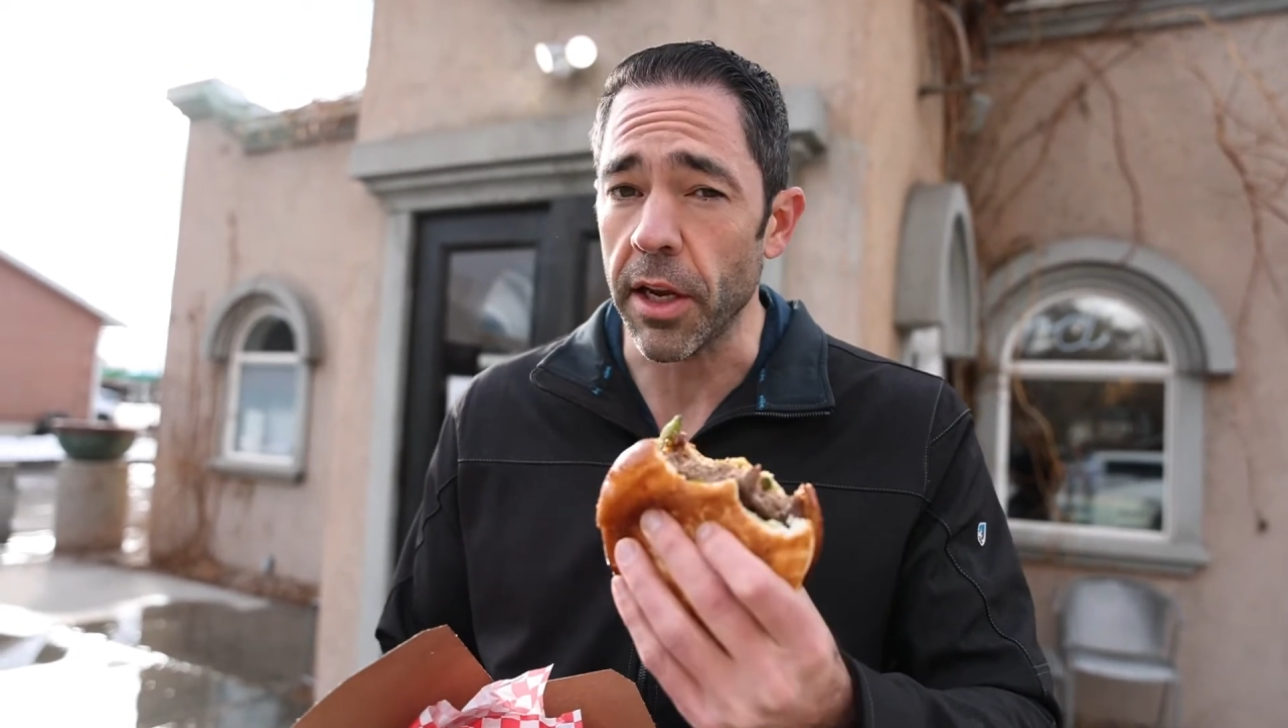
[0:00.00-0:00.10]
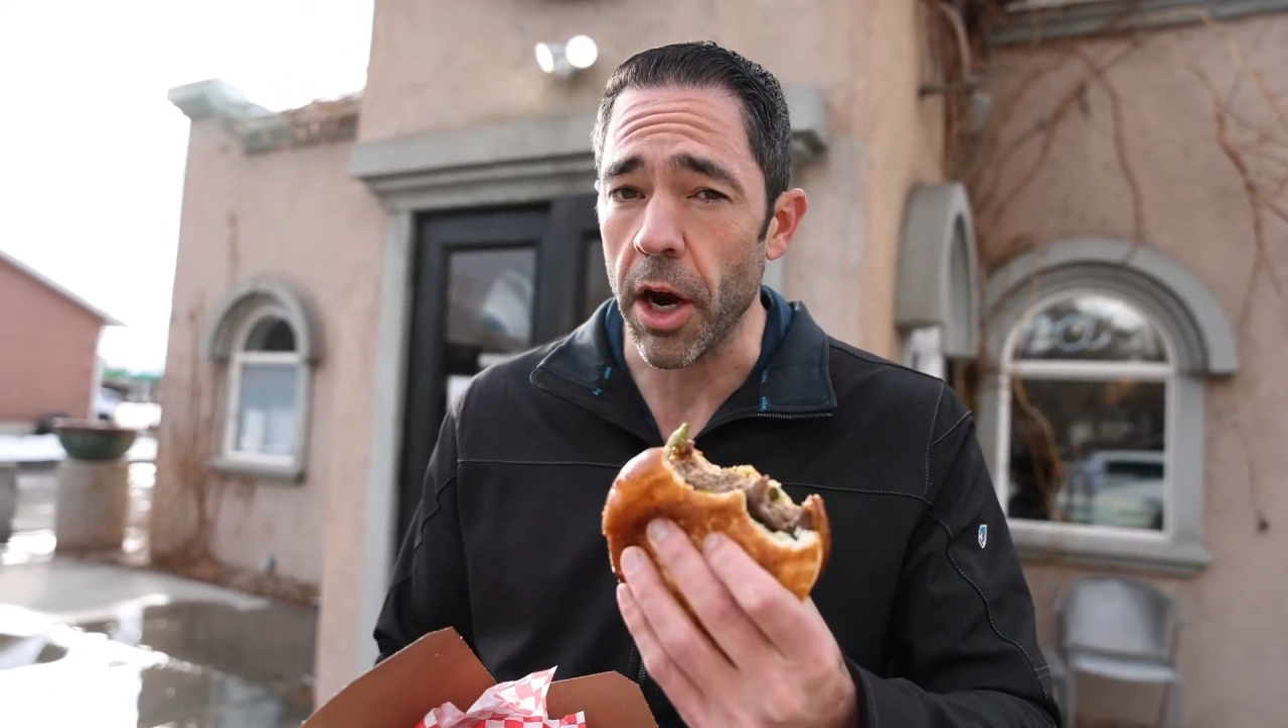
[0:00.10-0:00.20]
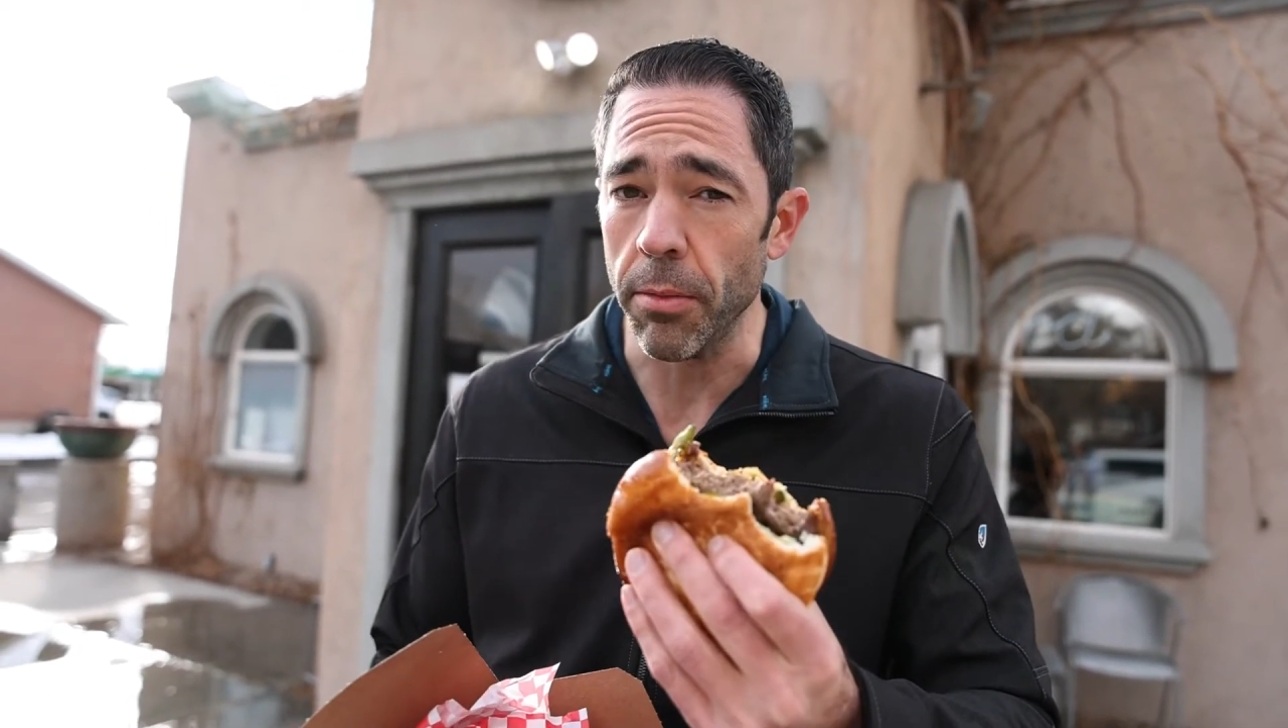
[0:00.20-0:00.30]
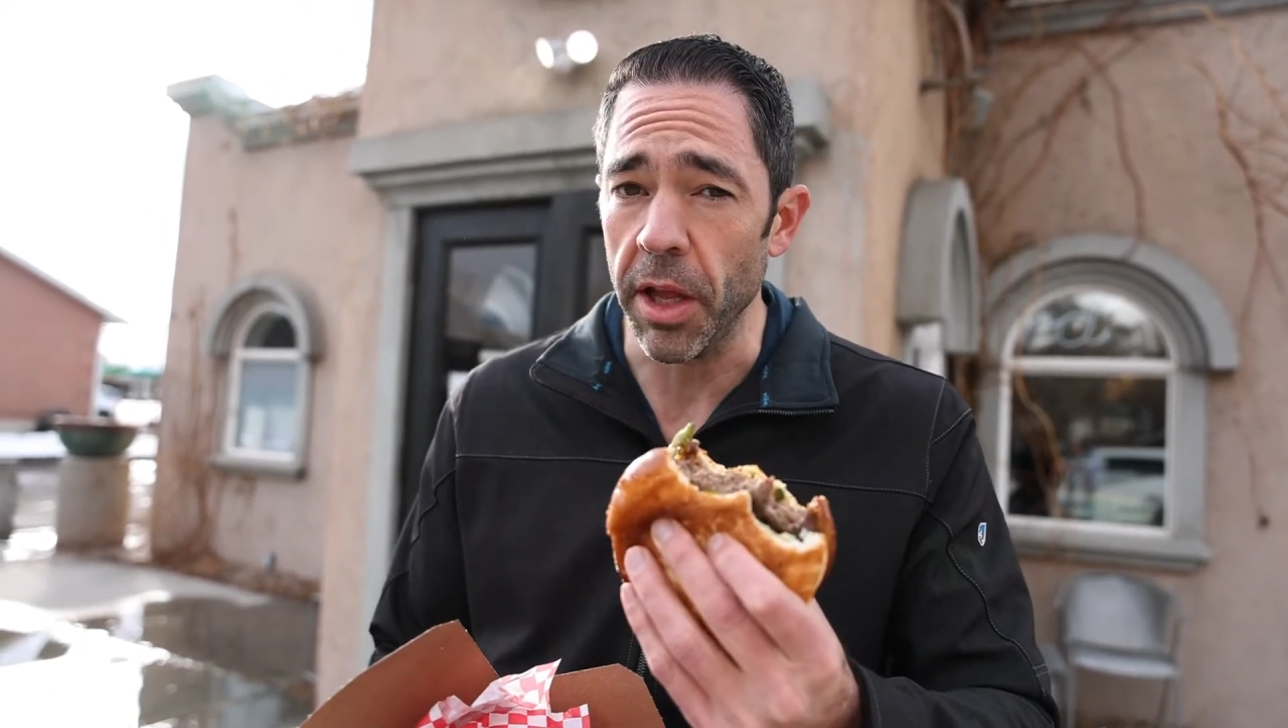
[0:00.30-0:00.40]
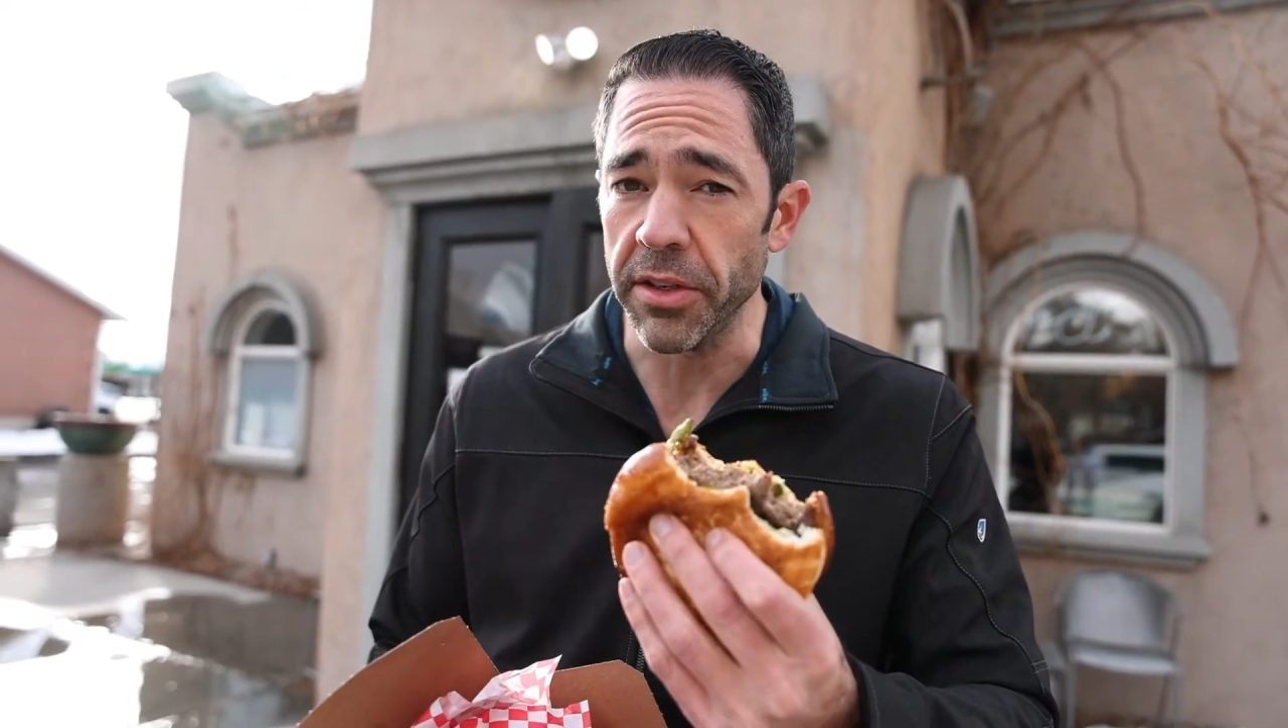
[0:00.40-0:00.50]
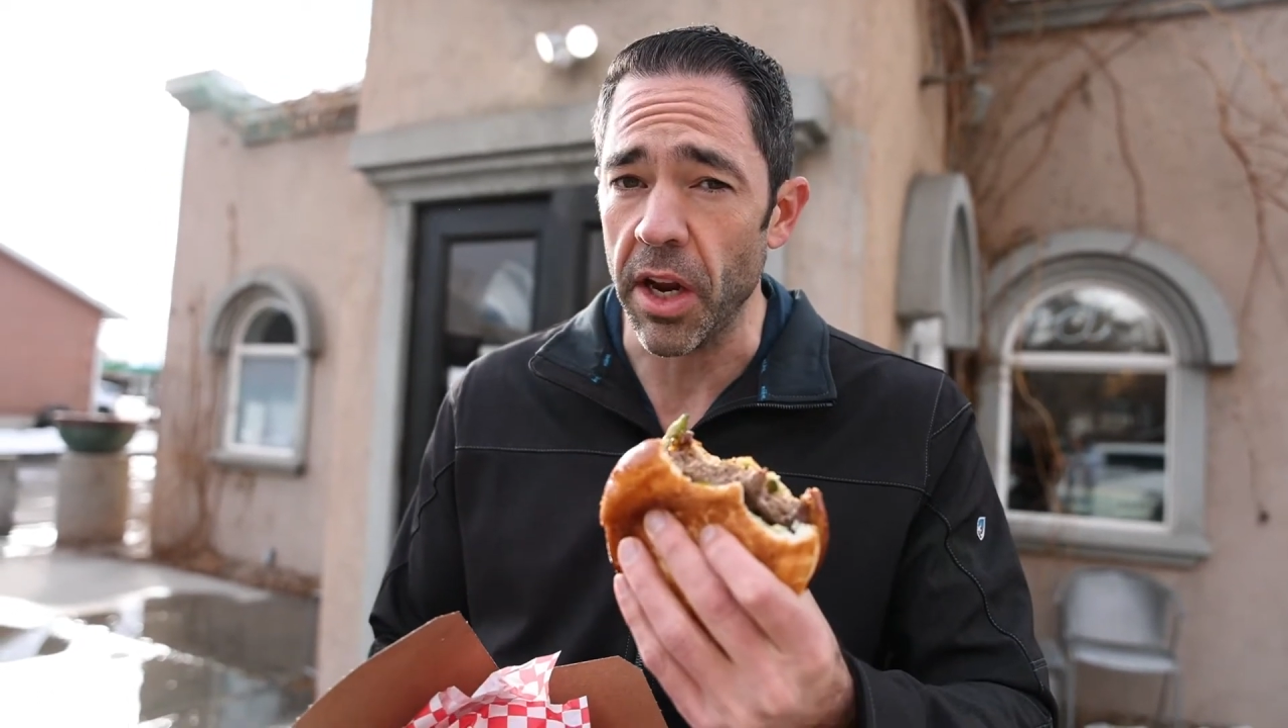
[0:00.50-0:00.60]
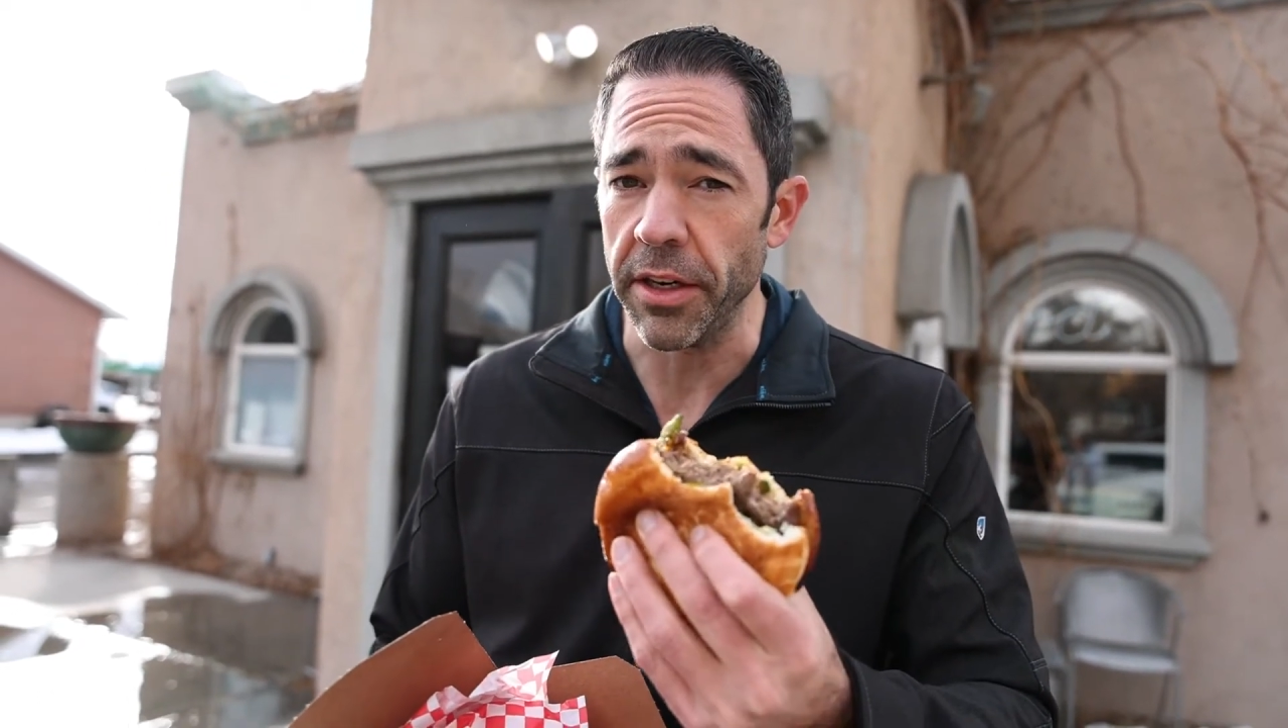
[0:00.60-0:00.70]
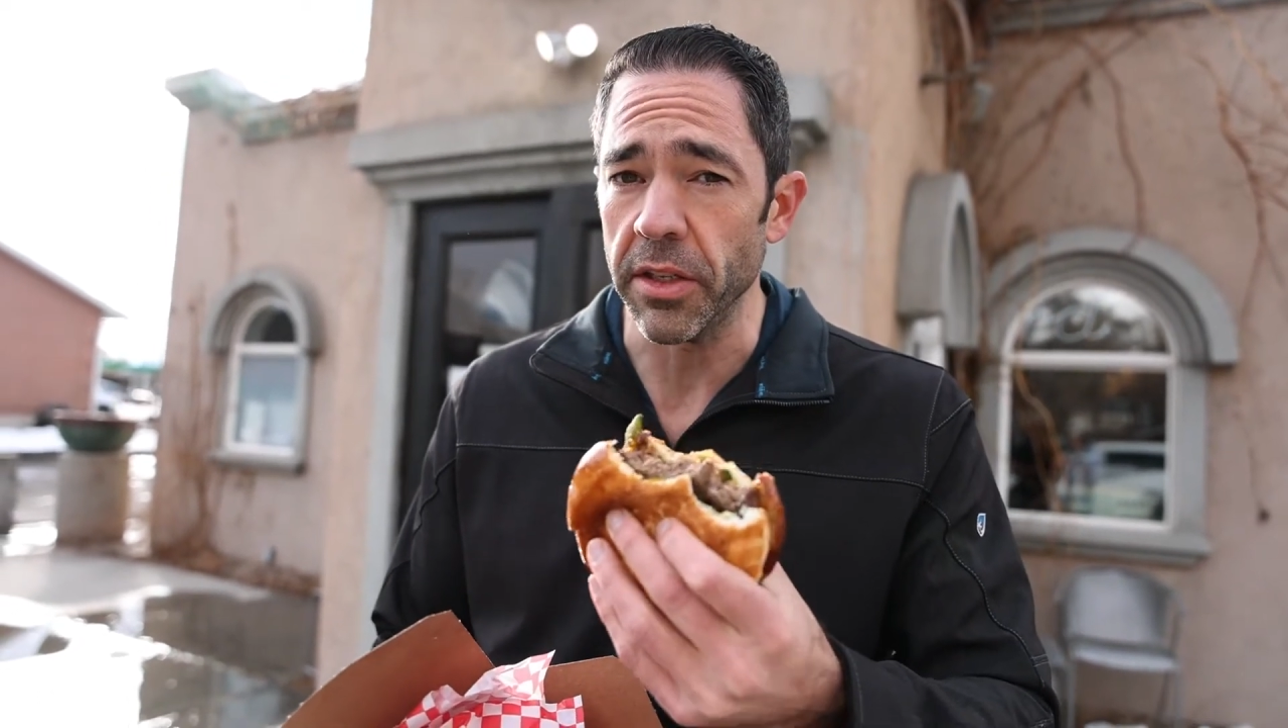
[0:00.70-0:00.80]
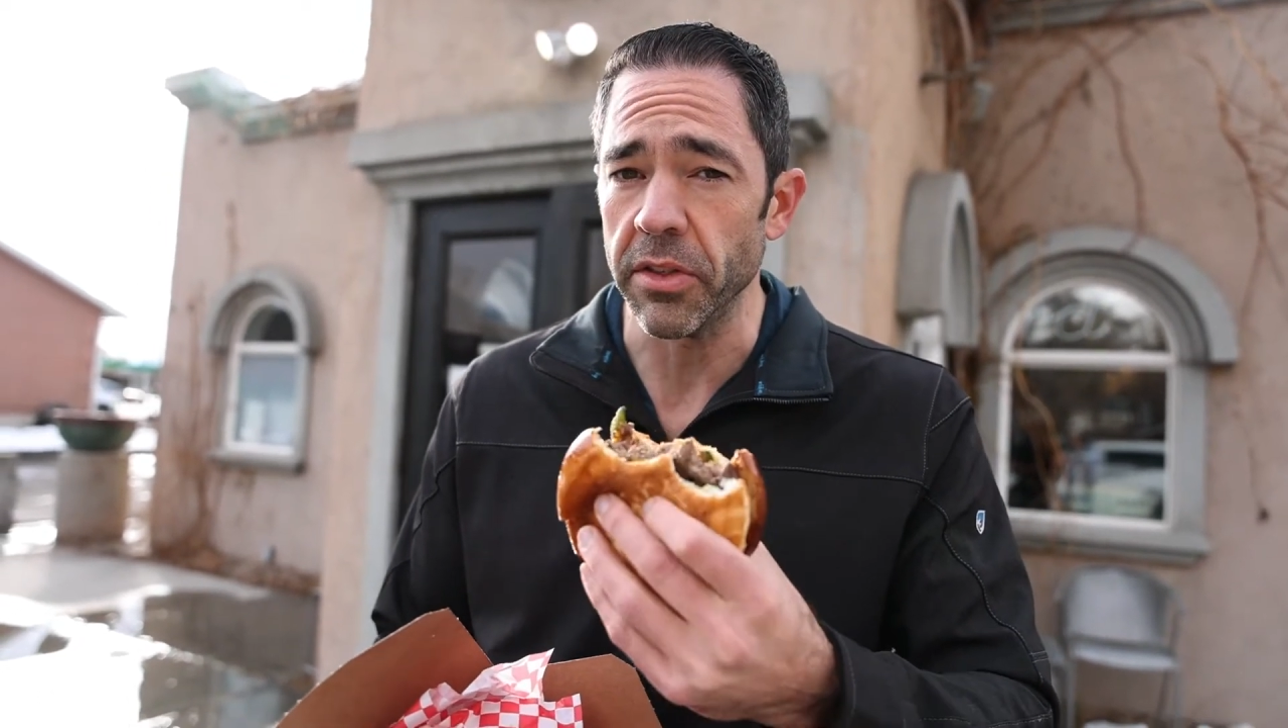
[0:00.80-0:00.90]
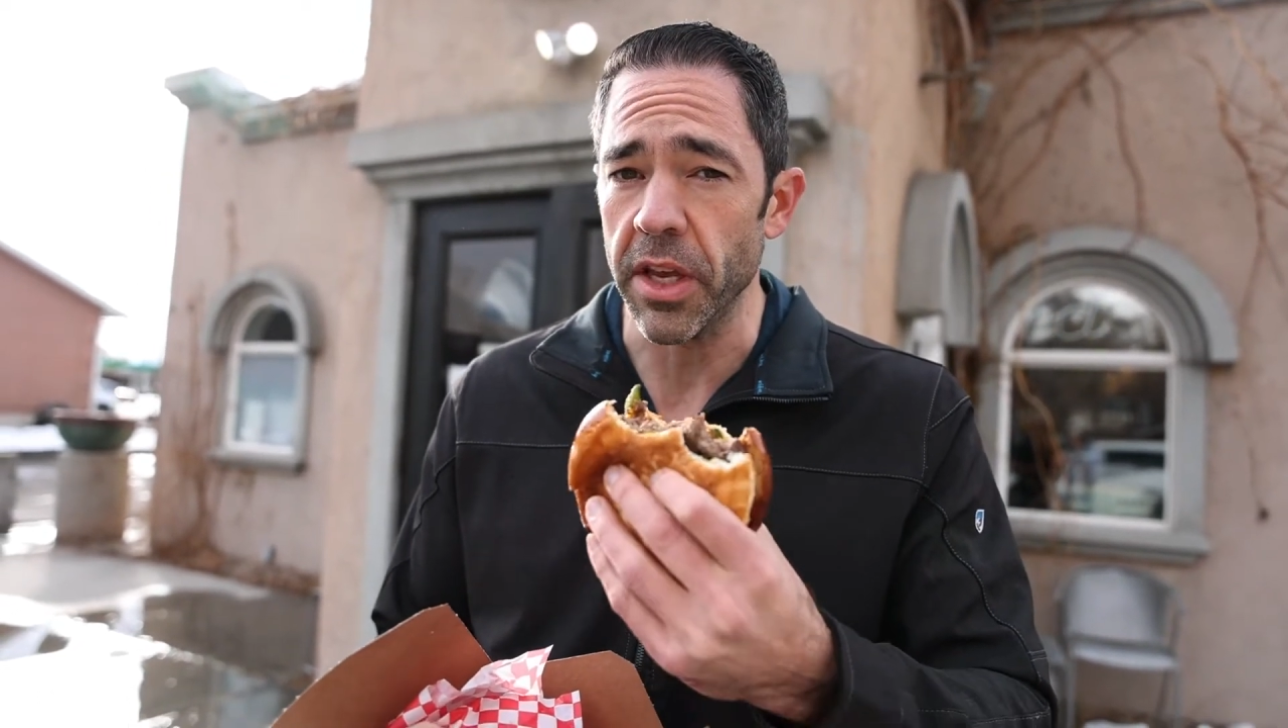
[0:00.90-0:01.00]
caramelized onions.